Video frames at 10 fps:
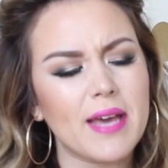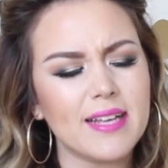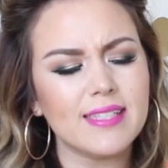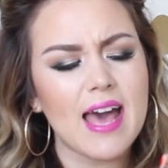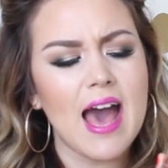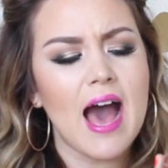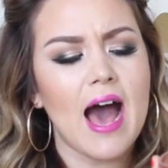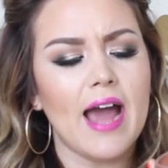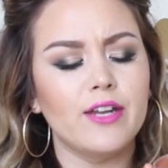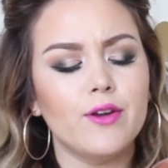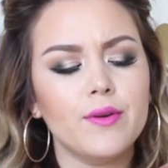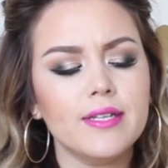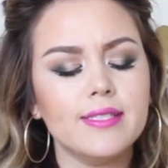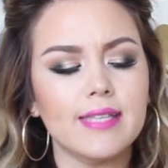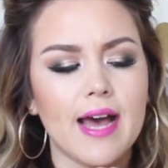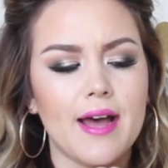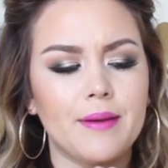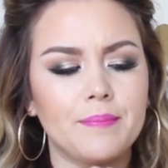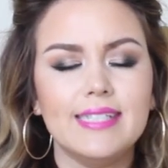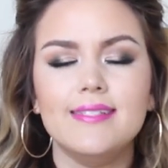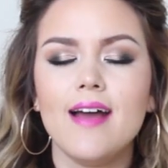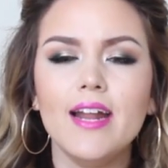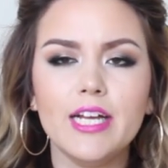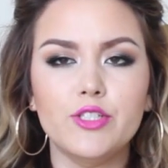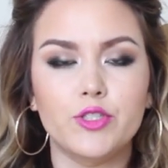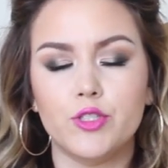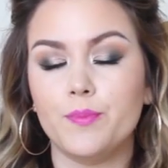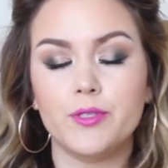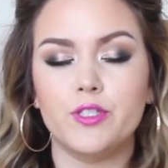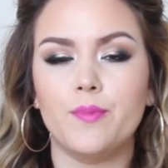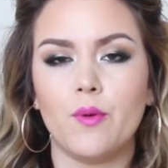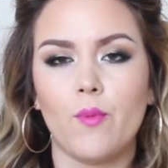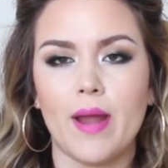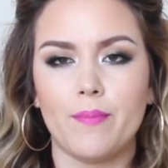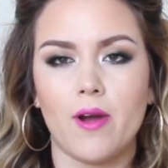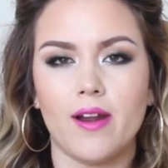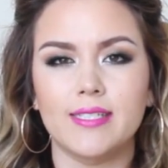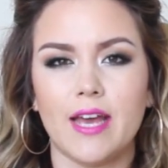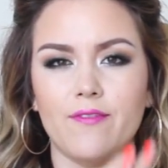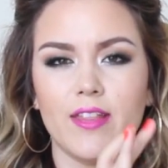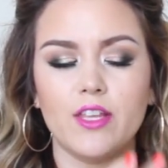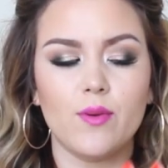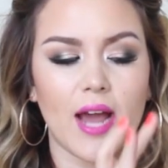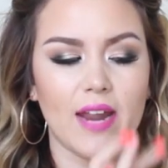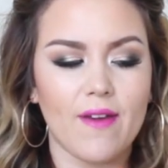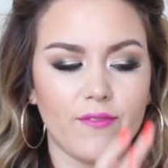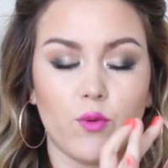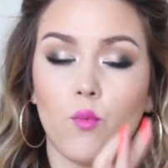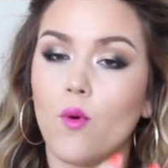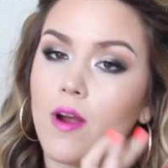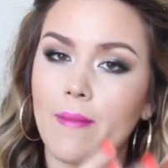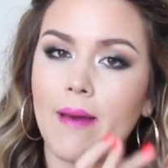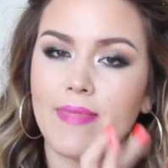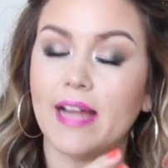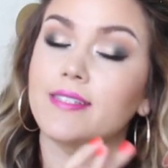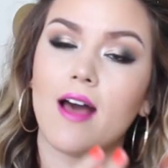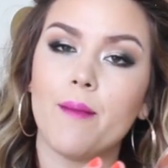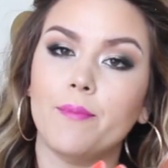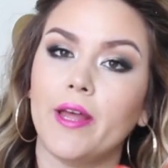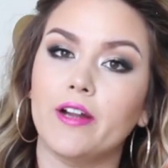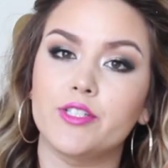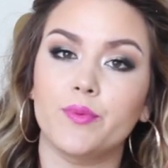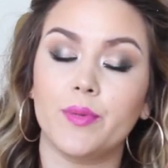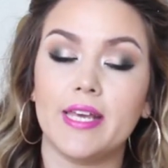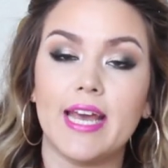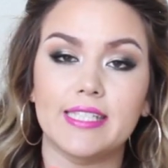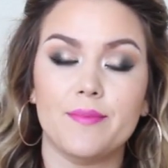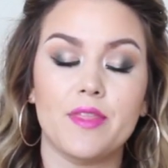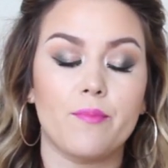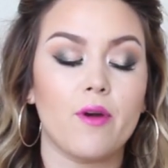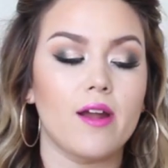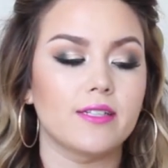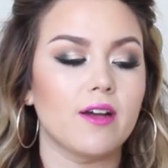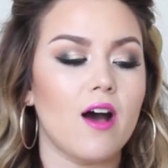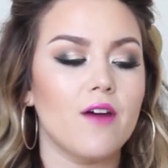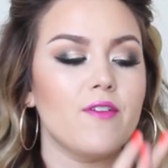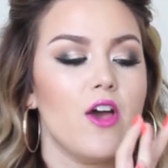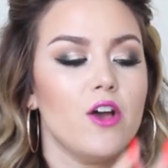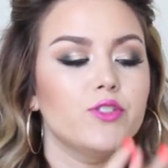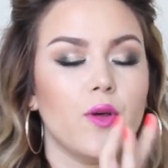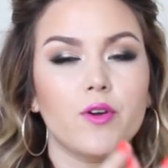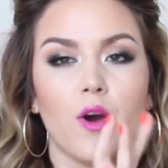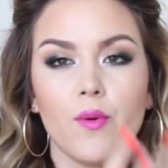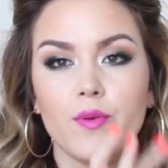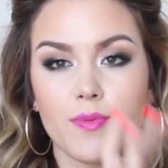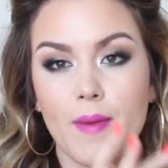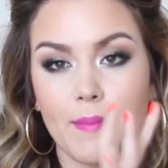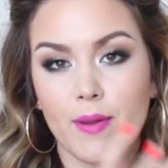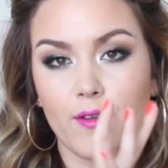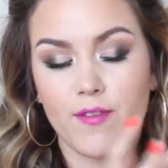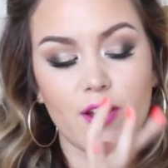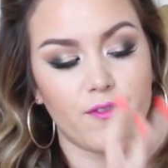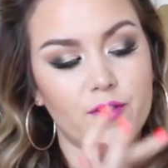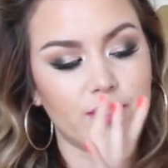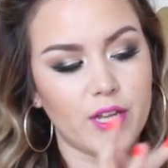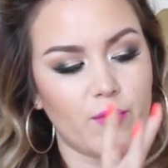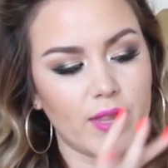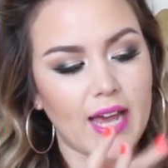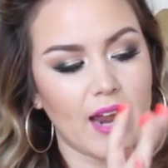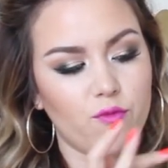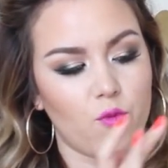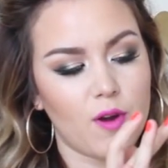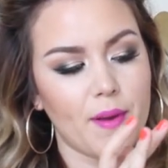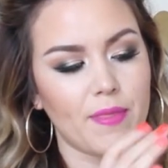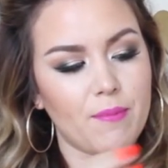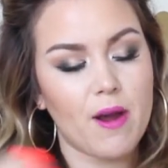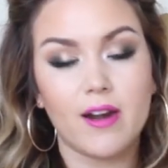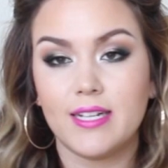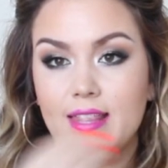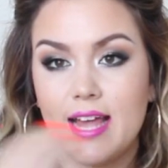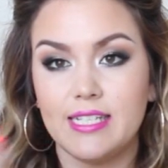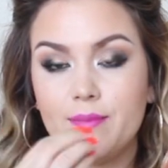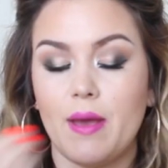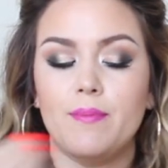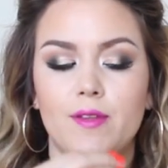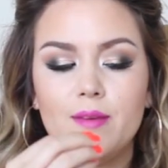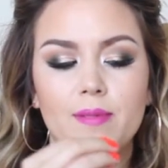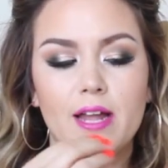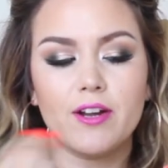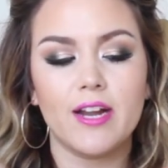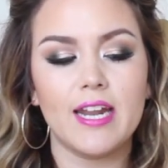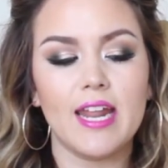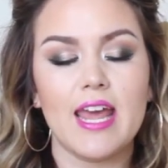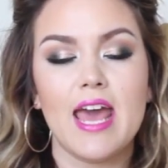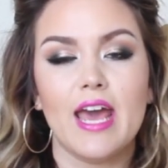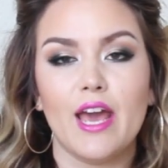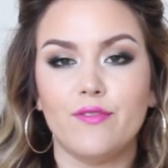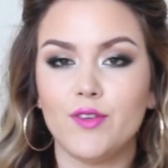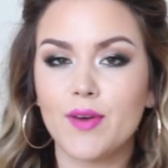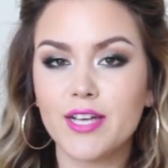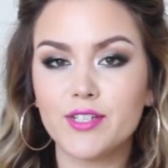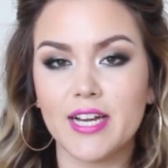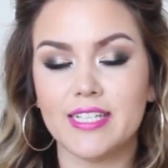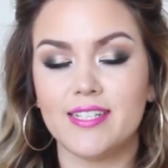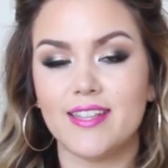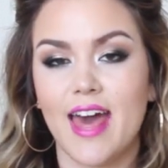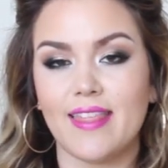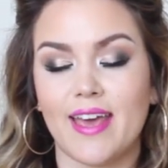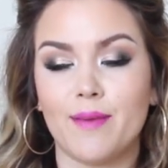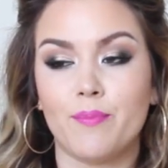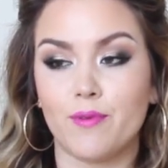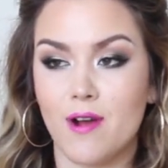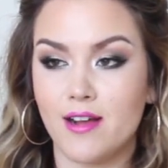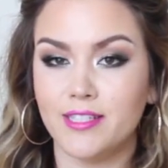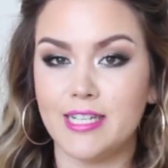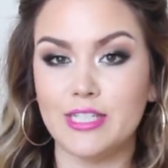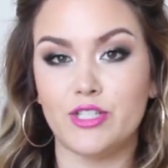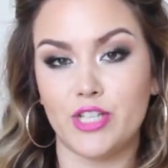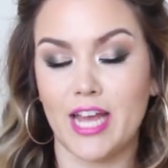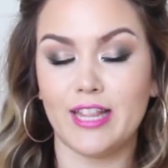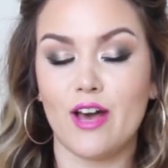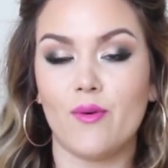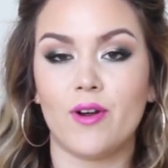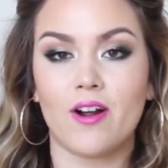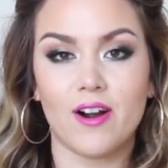because I notice um, it's not a super, super wet product. I feel like you kind of have to warm up that top layer to really get some of the product off. So I'll go in with my middle finger first and really kind of warm up the product, then dip my beauty blender in it. If you guys are into that like bronzy J Lo or